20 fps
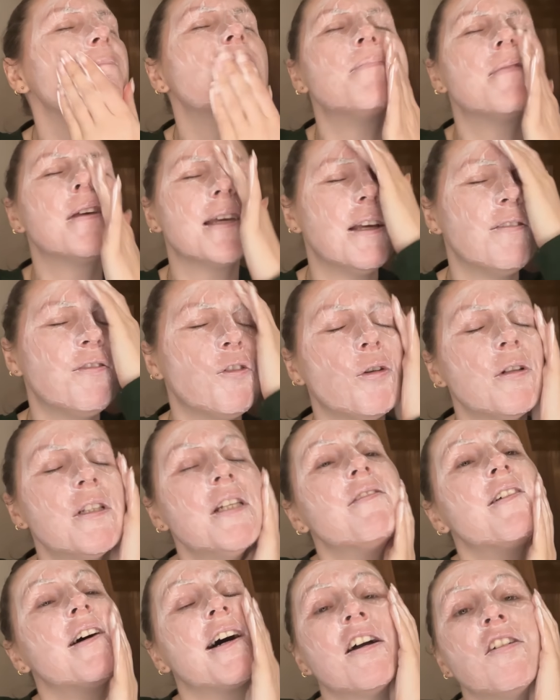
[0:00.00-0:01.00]

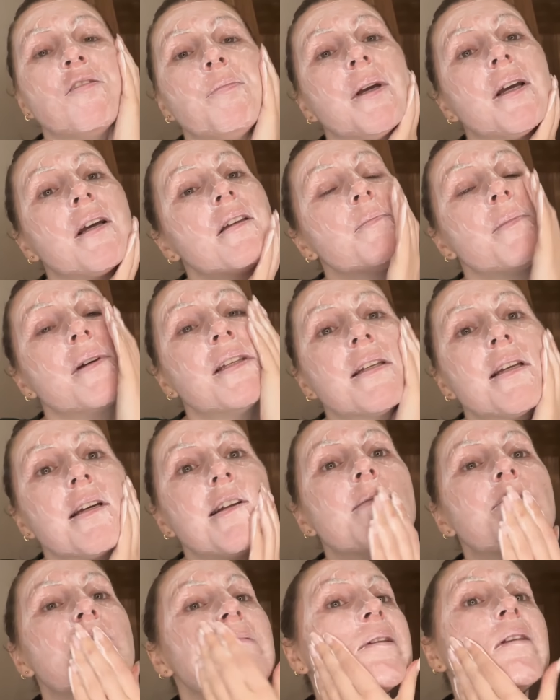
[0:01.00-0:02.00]
E45 because my skin
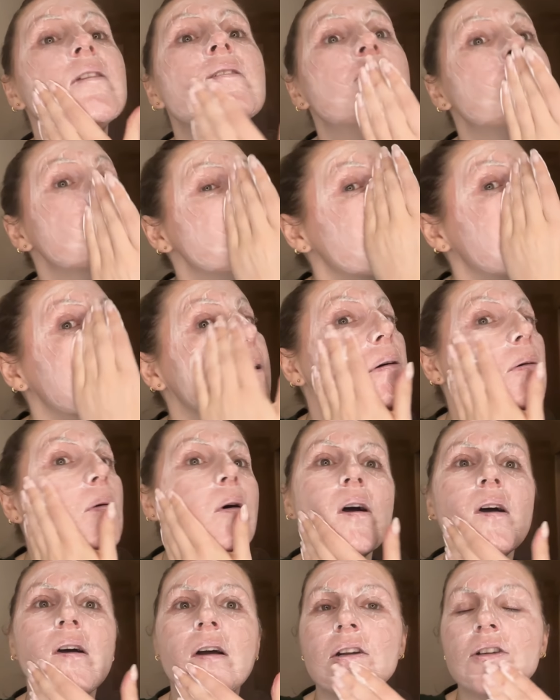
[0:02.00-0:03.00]
has been so
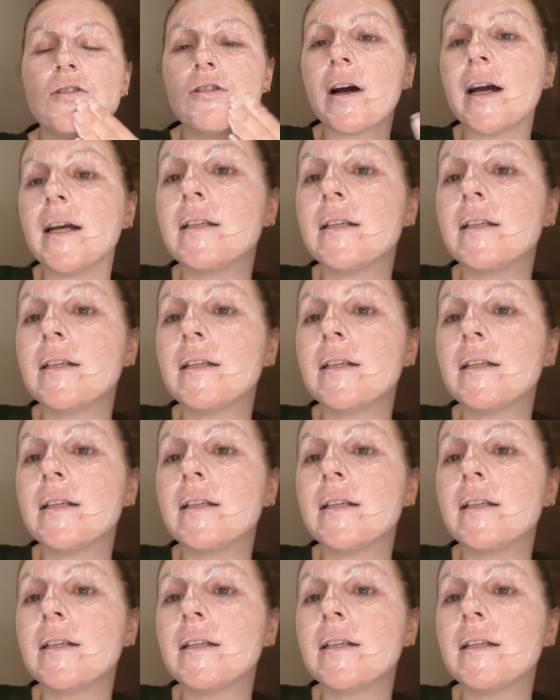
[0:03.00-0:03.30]
dry.